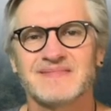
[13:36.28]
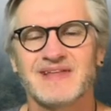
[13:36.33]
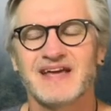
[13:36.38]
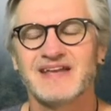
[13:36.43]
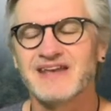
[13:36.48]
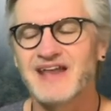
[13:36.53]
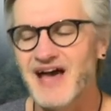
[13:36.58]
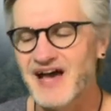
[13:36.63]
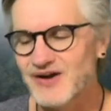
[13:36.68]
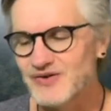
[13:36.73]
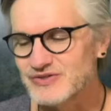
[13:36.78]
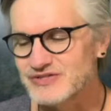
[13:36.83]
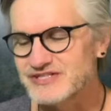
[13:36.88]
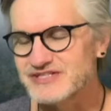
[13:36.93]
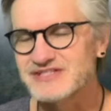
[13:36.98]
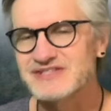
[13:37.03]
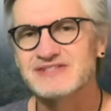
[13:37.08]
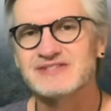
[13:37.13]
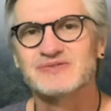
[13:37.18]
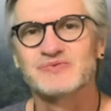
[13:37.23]
And now,
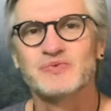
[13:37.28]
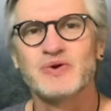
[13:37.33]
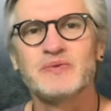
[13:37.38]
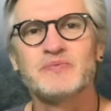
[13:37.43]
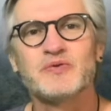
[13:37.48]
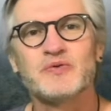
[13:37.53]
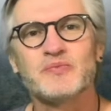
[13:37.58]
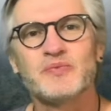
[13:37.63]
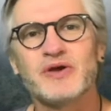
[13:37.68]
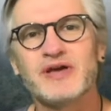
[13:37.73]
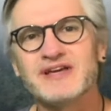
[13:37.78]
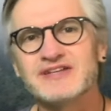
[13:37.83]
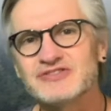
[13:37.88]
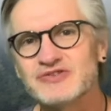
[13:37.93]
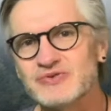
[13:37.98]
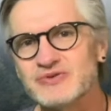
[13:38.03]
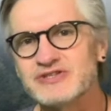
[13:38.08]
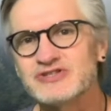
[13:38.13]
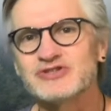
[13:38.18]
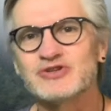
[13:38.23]
as we prepare
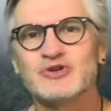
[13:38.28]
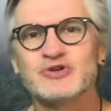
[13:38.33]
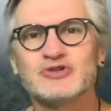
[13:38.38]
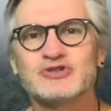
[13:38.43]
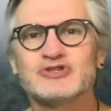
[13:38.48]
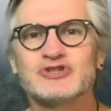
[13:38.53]
to return